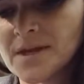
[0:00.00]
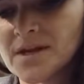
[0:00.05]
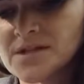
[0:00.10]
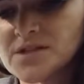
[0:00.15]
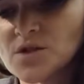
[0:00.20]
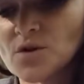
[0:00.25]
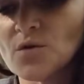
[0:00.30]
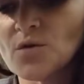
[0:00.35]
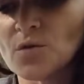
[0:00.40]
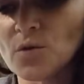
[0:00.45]

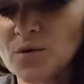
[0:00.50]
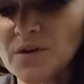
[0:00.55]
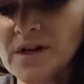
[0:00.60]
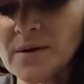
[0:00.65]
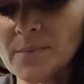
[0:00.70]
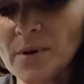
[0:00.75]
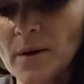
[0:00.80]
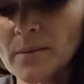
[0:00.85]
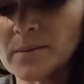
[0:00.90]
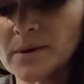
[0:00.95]
So they
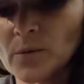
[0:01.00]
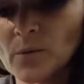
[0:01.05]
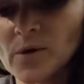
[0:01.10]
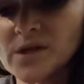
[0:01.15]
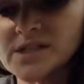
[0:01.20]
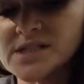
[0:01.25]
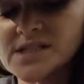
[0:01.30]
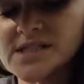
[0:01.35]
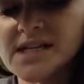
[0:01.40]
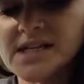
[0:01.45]
probably
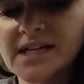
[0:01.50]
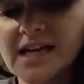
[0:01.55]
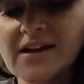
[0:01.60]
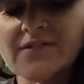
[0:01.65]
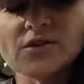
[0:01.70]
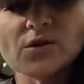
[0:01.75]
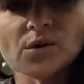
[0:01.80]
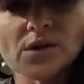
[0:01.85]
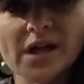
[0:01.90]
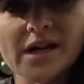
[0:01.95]
once
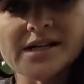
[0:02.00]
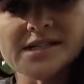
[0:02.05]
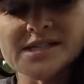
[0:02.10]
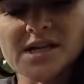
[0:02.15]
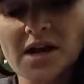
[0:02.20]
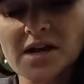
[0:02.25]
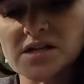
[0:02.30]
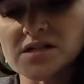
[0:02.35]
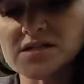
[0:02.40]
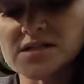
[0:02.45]
gave you a lot of
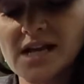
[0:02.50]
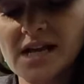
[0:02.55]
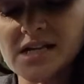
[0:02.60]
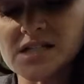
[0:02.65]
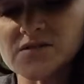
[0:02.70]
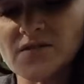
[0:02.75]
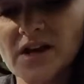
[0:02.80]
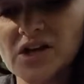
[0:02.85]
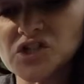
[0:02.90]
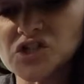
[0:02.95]

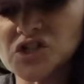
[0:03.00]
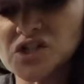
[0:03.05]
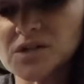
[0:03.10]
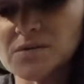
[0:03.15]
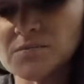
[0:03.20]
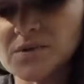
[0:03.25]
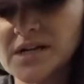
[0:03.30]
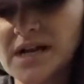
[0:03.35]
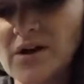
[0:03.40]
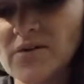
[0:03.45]
satisfaction,
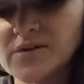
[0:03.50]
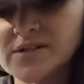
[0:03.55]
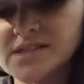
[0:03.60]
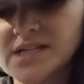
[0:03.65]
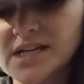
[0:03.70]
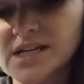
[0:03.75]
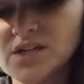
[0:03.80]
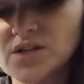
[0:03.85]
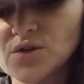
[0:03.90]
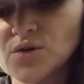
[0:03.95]
but now it's
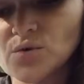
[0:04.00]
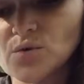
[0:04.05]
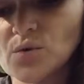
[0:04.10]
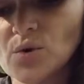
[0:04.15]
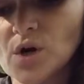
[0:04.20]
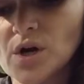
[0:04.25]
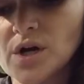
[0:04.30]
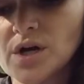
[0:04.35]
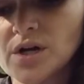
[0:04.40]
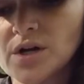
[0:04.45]
like
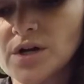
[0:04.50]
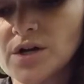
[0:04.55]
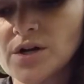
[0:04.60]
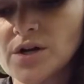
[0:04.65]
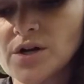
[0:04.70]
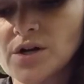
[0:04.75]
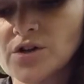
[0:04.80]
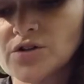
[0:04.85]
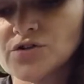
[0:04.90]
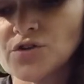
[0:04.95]
you
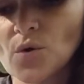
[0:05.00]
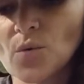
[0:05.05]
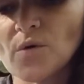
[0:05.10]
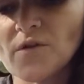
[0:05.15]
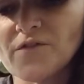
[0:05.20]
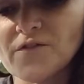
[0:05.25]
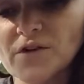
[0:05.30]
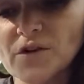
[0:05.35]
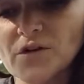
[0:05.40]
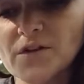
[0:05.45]
don't
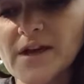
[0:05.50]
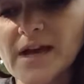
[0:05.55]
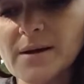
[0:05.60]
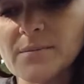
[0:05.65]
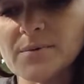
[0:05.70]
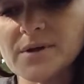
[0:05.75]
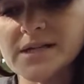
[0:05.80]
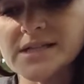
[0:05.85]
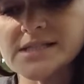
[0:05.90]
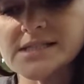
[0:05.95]
feel
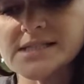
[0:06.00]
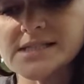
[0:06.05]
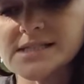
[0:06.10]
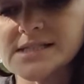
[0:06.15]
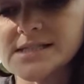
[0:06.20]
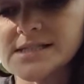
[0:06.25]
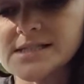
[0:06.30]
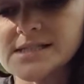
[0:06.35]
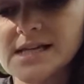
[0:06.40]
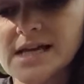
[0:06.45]
that, but
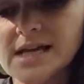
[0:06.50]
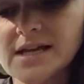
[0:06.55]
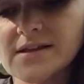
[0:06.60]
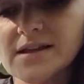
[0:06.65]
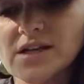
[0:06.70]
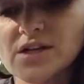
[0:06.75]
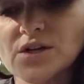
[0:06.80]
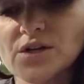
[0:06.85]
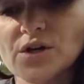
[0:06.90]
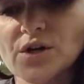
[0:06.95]
it's saying
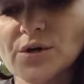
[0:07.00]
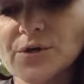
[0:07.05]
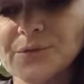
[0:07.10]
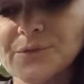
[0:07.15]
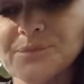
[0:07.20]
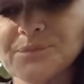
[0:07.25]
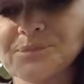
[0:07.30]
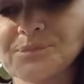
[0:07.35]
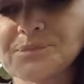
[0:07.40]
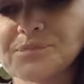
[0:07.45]

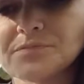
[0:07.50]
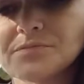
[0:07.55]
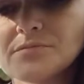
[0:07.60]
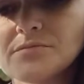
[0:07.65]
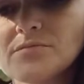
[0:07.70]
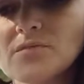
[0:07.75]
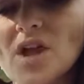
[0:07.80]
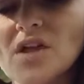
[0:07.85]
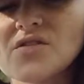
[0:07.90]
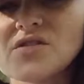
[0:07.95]
that,
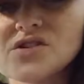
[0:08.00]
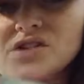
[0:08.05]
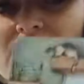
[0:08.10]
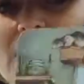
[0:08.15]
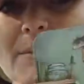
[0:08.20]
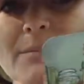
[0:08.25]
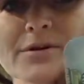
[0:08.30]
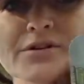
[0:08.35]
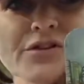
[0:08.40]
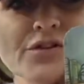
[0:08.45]
there's an
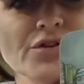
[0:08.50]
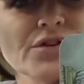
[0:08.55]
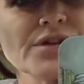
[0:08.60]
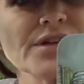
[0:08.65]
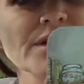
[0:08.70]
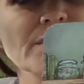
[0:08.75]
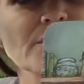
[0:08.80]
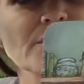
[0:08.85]
opportunity